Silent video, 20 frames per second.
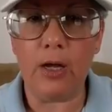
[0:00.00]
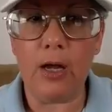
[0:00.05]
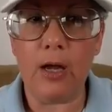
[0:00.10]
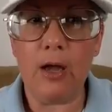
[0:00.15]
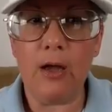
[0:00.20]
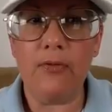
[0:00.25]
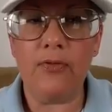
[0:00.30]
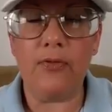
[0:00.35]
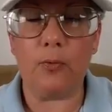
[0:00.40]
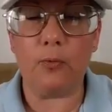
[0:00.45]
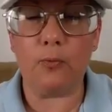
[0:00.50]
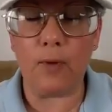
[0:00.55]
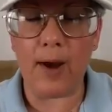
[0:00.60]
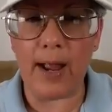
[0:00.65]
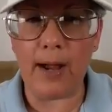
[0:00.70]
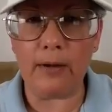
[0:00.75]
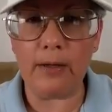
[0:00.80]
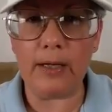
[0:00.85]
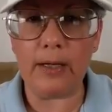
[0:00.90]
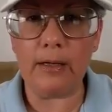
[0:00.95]
the
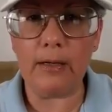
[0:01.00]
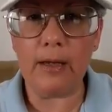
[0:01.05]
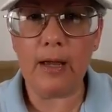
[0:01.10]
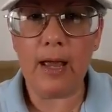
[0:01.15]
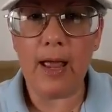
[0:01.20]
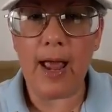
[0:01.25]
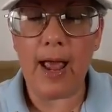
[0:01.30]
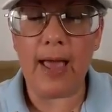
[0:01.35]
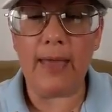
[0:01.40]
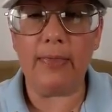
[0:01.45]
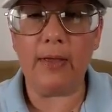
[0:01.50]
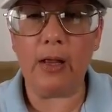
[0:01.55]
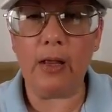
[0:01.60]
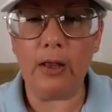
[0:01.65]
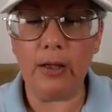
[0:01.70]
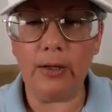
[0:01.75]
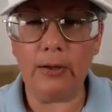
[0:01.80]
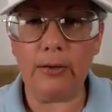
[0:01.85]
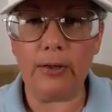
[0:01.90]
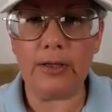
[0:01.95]
routing and the
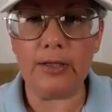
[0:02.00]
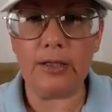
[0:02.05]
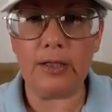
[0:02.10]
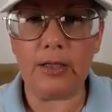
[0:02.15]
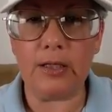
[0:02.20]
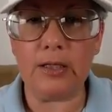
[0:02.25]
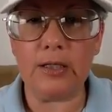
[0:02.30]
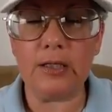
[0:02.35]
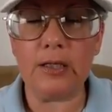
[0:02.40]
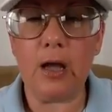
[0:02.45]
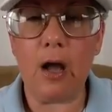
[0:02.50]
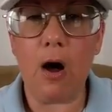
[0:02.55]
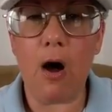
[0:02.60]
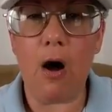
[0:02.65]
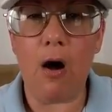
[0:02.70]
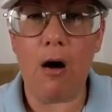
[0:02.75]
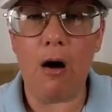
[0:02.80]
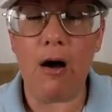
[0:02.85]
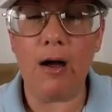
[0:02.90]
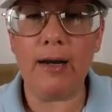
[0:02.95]
clearances
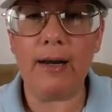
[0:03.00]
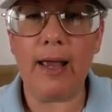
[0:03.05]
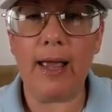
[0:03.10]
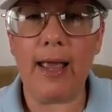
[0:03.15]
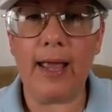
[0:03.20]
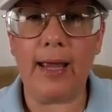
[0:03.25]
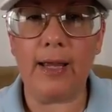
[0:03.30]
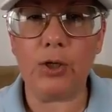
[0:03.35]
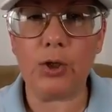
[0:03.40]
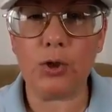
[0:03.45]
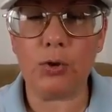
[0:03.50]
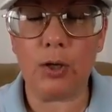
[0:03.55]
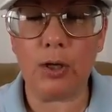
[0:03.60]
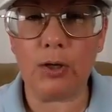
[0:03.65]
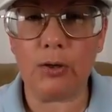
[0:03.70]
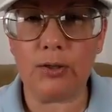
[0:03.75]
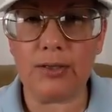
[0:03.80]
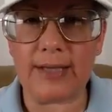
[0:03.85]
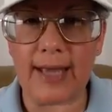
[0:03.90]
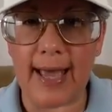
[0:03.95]
on a
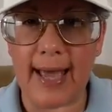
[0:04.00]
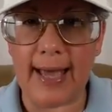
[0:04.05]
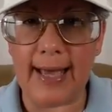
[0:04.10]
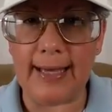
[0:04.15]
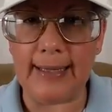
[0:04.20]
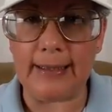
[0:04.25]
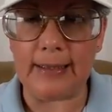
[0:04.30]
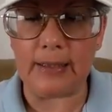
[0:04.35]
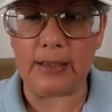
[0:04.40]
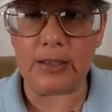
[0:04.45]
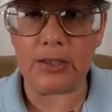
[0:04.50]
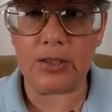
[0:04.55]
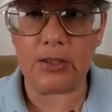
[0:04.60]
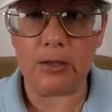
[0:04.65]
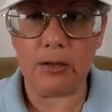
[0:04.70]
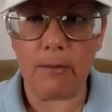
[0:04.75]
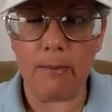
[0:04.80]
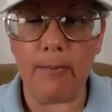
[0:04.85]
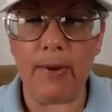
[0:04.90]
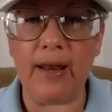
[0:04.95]
trucker's atlas.
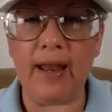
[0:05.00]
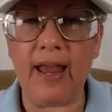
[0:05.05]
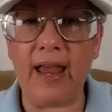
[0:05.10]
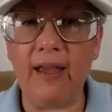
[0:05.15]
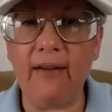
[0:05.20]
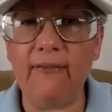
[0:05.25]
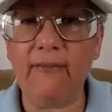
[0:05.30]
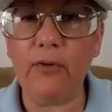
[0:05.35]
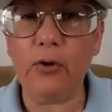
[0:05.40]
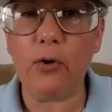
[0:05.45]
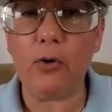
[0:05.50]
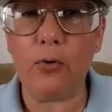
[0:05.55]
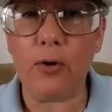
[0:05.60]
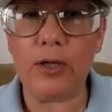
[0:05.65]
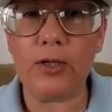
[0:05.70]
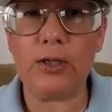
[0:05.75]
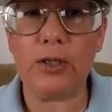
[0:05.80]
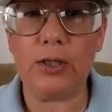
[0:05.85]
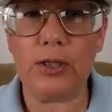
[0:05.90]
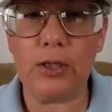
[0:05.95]
But if you're
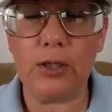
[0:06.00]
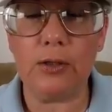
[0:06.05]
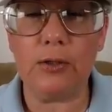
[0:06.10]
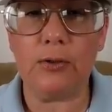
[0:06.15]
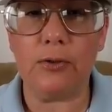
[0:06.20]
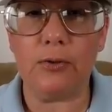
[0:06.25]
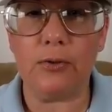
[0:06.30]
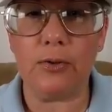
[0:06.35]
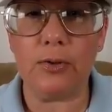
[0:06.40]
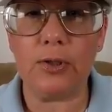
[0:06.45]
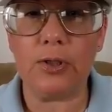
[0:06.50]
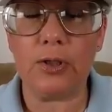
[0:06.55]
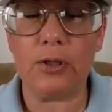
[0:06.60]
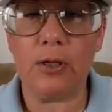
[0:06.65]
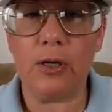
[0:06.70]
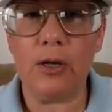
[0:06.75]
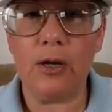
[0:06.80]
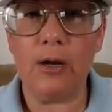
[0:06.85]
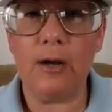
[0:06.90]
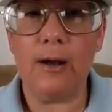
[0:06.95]
going to use
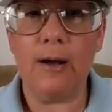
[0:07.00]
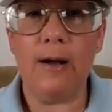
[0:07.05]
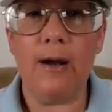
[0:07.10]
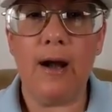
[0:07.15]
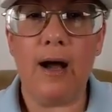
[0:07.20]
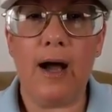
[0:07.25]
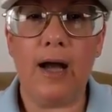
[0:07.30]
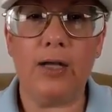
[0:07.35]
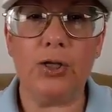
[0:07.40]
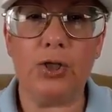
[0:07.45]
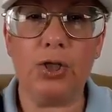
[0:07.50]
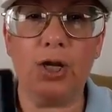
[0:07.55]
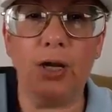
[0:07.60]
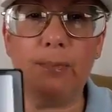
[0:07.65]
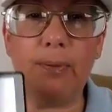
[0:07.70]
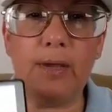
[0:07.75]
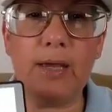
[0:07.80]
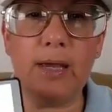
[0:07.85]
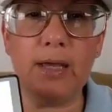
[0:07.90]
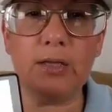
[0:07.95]
a
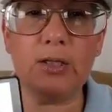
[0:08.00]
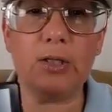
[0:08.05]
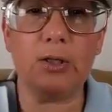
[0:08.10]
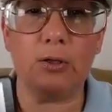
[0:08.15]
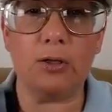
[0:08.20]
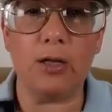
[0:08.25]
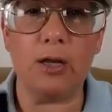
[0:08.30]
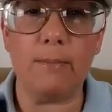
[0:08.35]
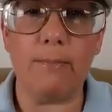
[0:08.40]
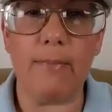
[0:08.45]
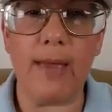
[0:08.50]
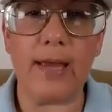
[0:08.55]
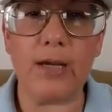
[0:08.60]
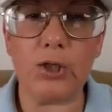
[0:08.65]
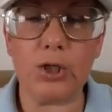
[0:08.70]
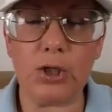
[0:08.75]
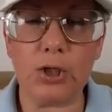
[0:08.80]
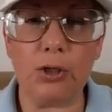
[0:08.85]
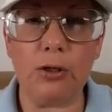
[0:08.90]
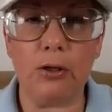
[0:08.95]
GPS unit, make
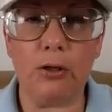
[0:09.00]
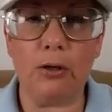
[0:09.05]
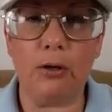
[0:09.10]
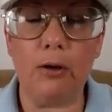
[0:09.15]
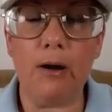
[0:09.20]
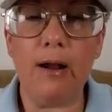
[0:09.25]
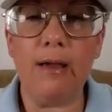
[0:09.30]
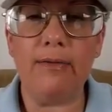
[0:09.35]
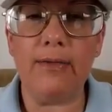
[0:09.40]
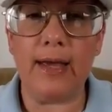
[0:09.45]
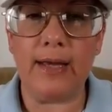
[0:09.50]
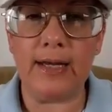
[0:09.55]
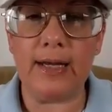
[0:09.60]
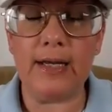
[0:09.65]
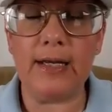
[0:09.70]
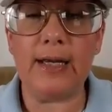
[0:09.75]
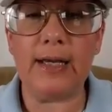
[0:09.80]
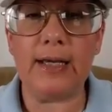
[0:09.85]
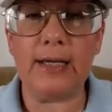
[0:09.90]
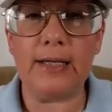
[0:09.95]
sure that
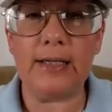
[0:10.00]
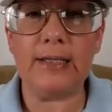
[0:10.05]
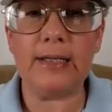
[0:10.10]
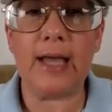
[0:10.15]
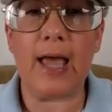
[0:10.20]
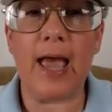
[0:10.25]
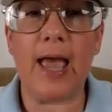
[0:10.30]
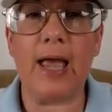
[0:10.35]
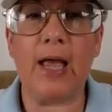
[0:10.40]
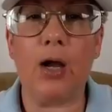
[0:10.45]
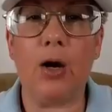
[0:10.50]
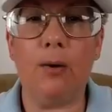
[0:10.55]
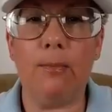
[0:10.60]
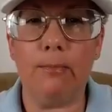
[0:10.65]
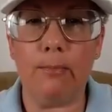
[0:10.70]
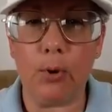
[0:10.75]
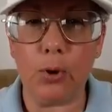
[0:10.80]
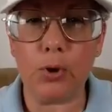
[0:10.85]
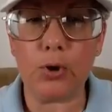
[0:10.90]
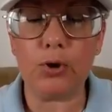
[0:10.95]
it is a
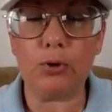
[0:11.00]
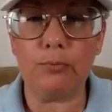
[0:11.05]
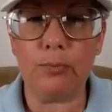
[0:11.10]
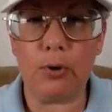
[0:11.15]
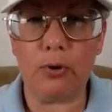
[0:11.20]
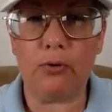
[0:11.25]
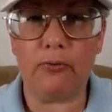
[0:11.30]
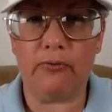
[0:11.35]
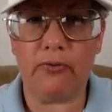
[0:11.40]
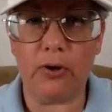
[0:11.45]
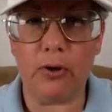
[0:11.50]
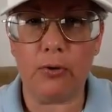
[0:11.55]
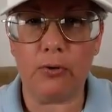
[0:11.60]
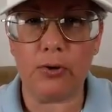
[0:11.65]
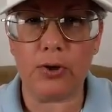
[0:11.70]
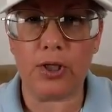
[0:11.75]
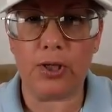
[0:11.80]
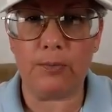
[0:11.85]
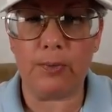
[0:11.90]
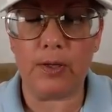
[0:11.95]
commercial motor vehicle
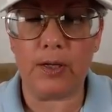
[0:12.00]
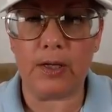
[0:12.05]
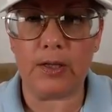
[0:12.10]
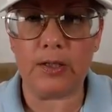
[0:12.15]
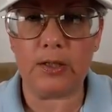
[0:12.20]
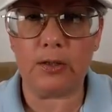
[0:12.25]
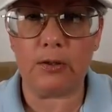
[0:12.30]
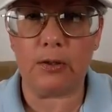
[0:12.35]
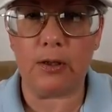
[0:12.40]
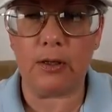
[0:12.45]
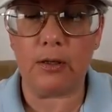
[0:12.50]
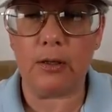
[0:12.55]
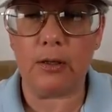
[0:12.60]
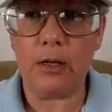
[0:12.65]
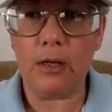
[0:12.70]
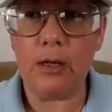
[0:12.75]
GPS unit.